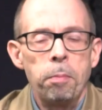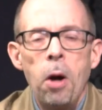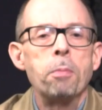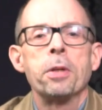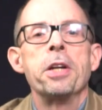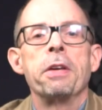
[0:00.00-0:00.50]

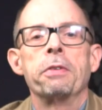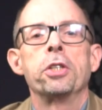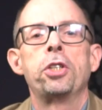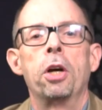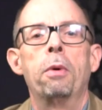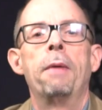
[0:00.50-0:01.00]
Pope didn't even
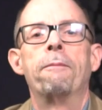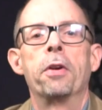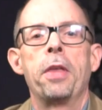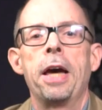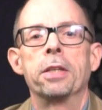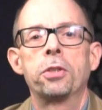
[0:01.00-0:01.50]
show up for
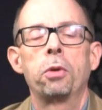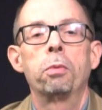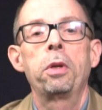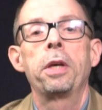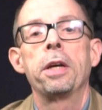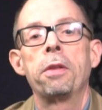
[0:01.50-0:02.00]
that. So,
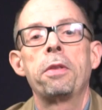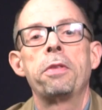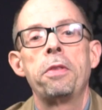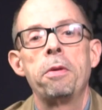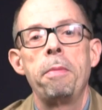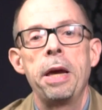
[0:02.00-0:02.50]
really, other
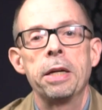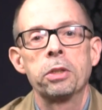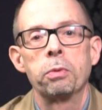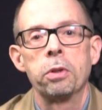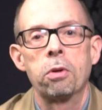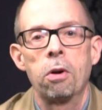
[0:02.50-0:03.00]
than the
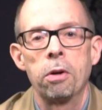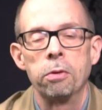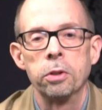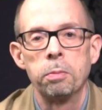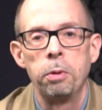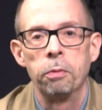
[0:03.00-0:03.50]
Mass with
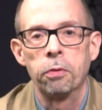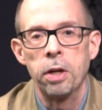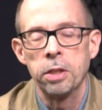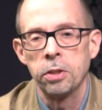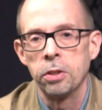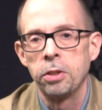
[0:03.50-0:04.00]
cardinals, Pope
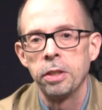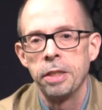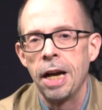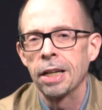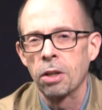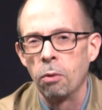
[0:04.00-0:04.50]
Francis did
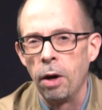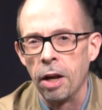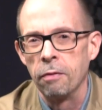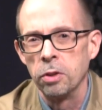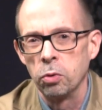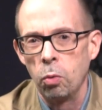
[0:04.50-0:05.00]
not go
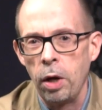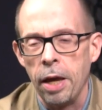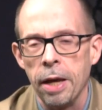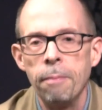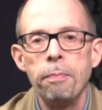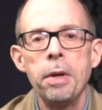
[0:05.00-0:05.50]
out of his
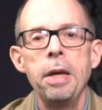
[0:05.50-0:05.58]
way